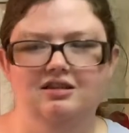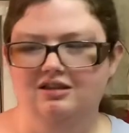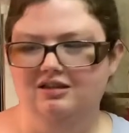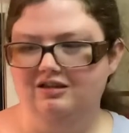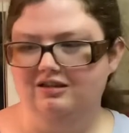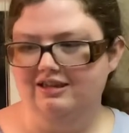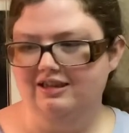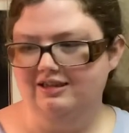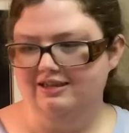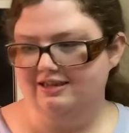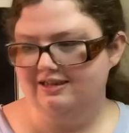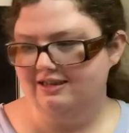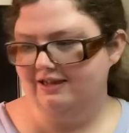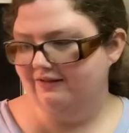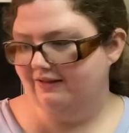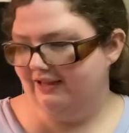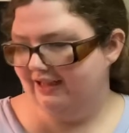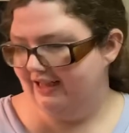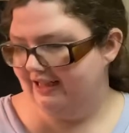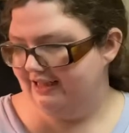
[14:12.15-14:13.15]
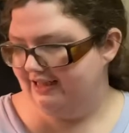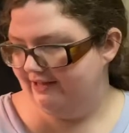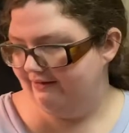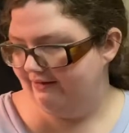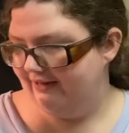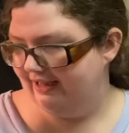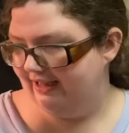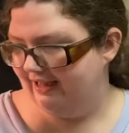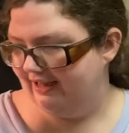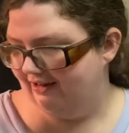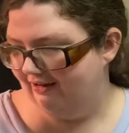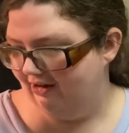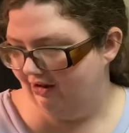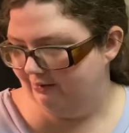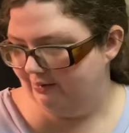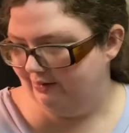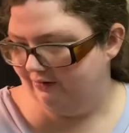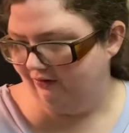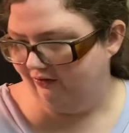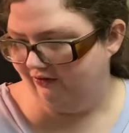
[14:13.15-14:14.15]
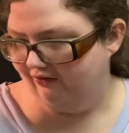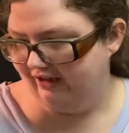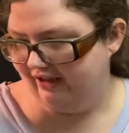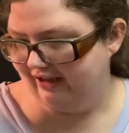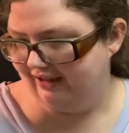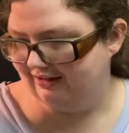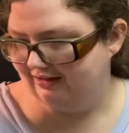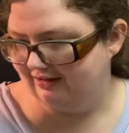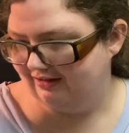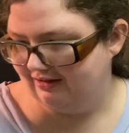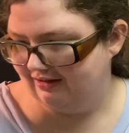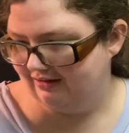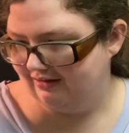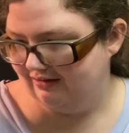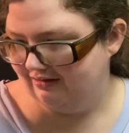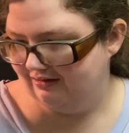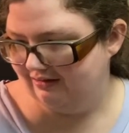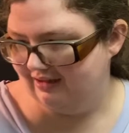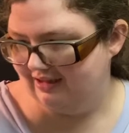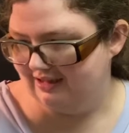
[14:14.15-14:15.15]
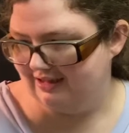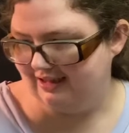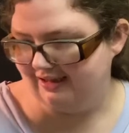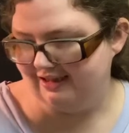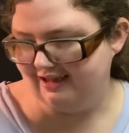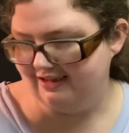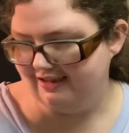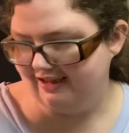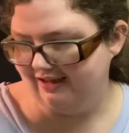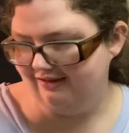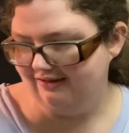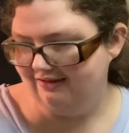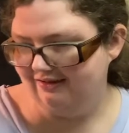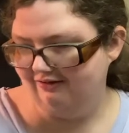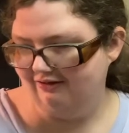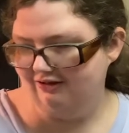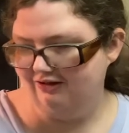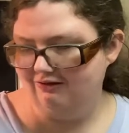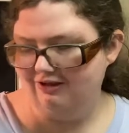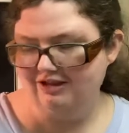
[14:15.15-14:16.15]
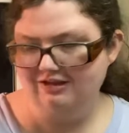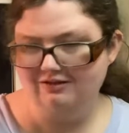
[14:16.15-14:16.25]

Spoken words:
But sometimes you can't help people think. Let's set that down. That's fine.